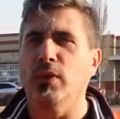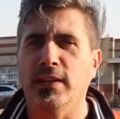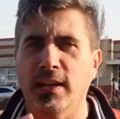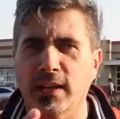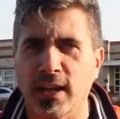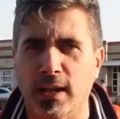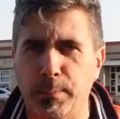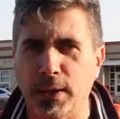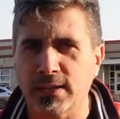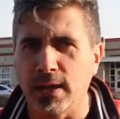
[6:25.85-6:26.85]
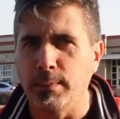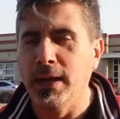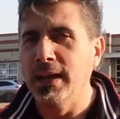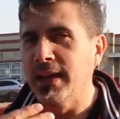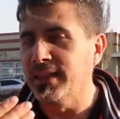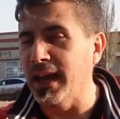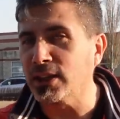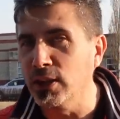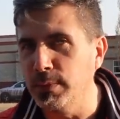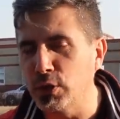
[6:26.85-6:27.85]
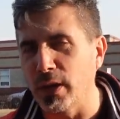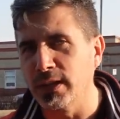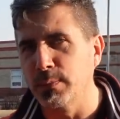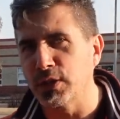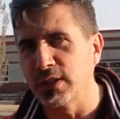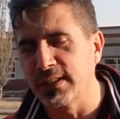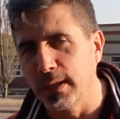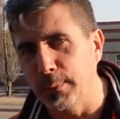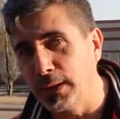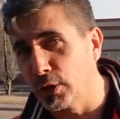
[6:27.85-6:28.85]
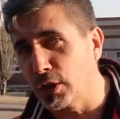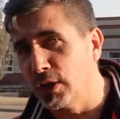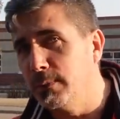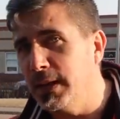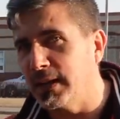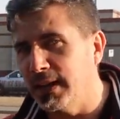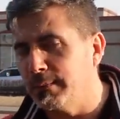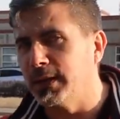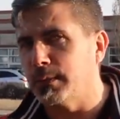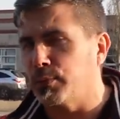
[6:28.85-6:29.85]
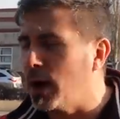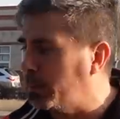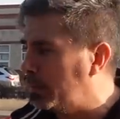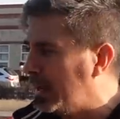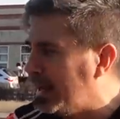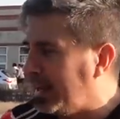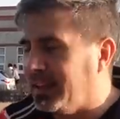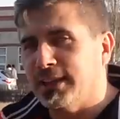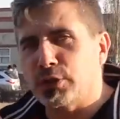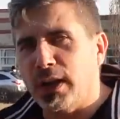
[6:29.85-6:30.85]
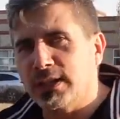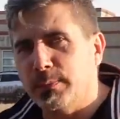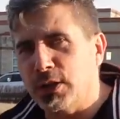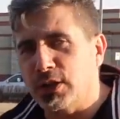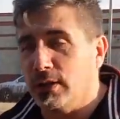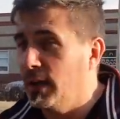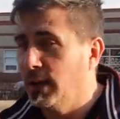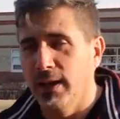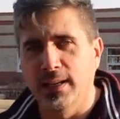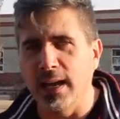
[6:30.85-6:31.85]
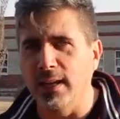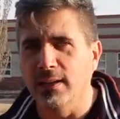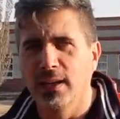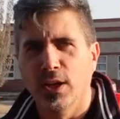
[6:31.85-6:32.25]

and then it kind of picks up, that could be transmission slipping. There could be an imminent problem in the transmission. Again,